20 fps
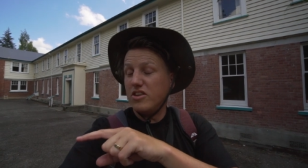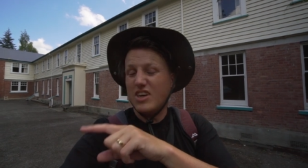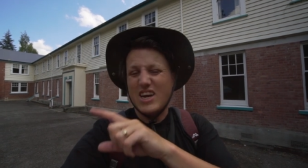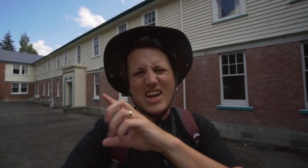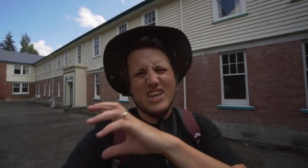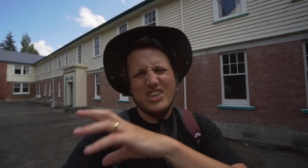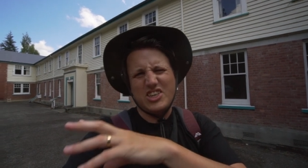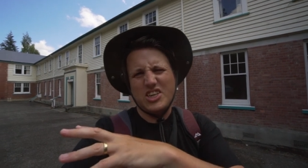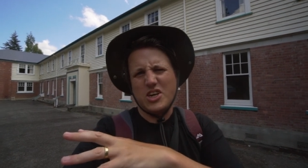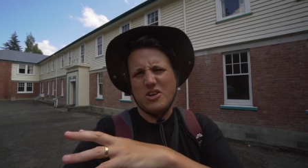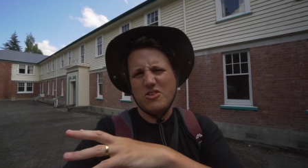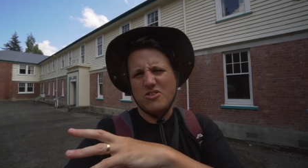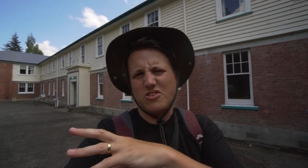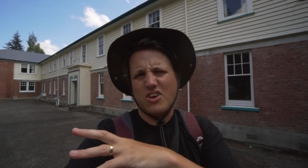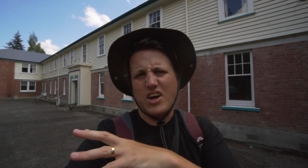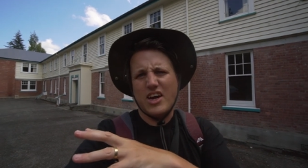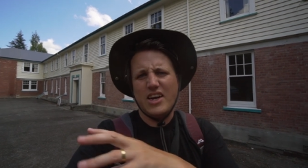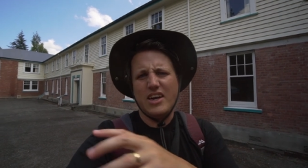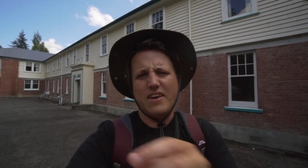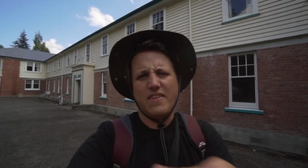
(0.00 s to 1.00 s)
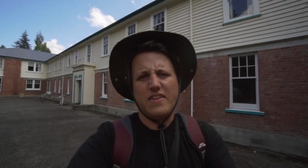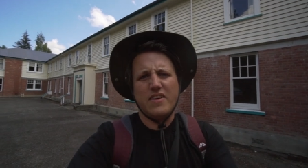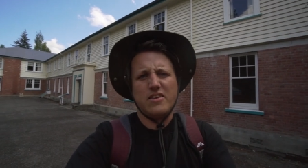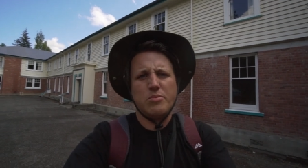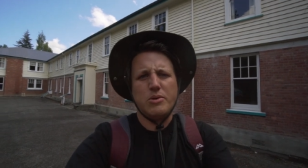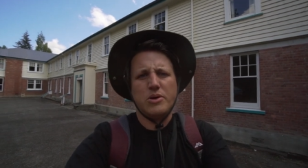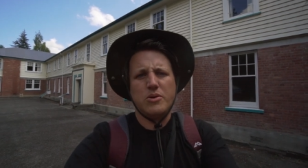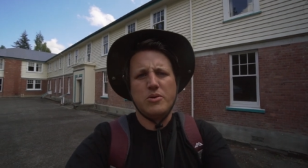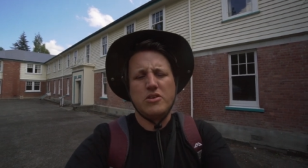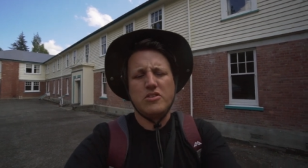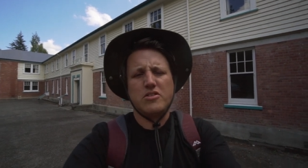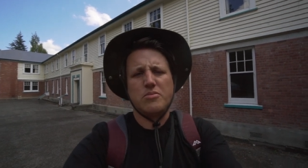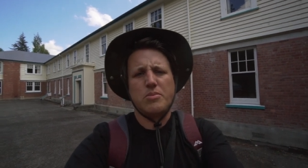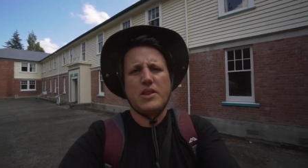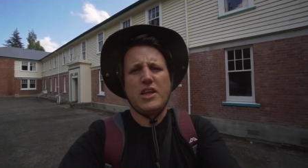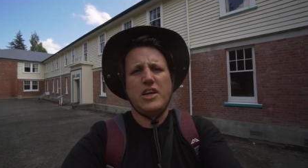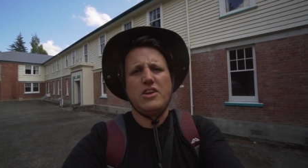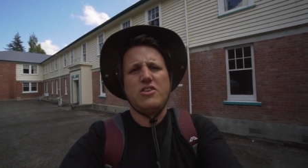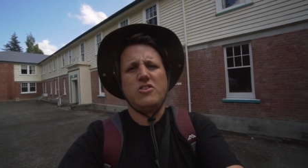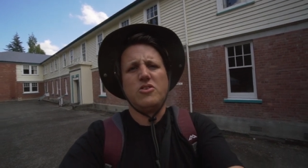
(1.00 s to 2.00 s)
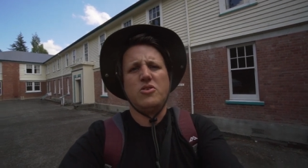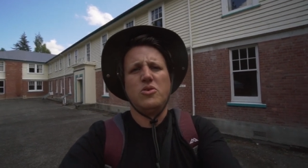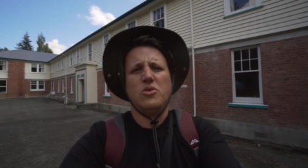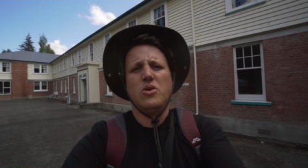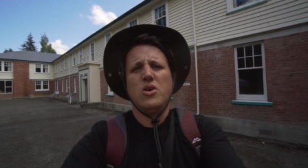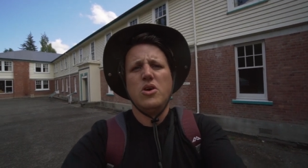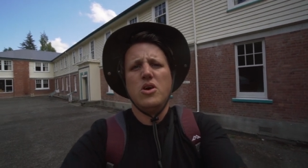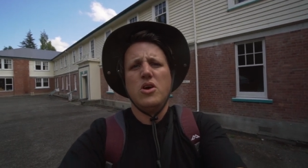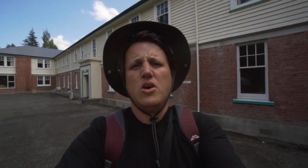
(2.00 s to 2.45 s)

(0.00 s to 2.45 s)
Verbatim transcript: You can't actually go inside any of these buildings, but they do